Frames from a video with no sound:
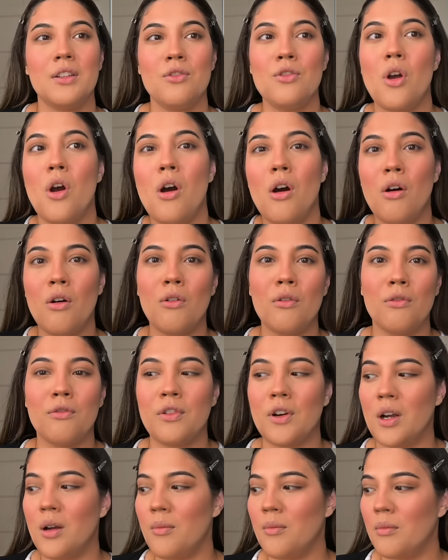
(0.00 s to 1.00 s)
know
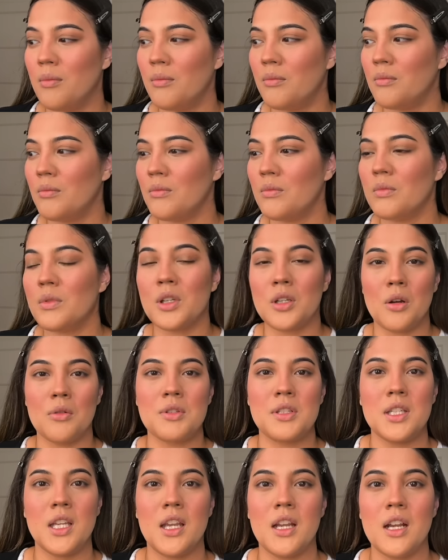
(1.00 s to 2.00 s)
from, you know,
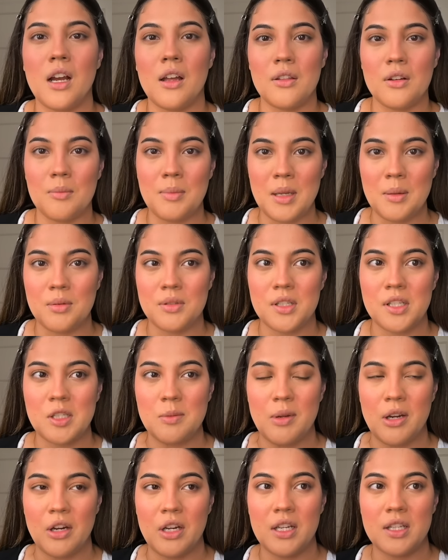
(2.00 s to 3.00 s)
seeing other people's
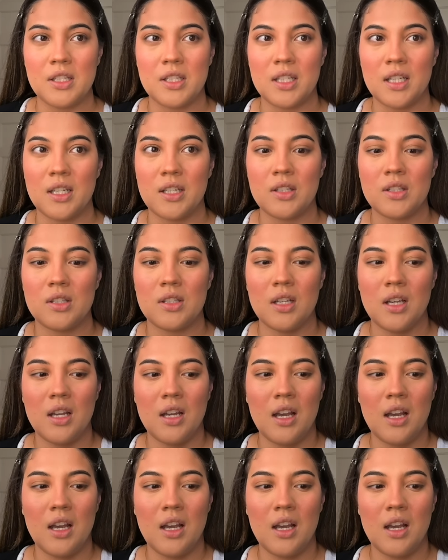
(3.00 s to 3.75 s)
experiences,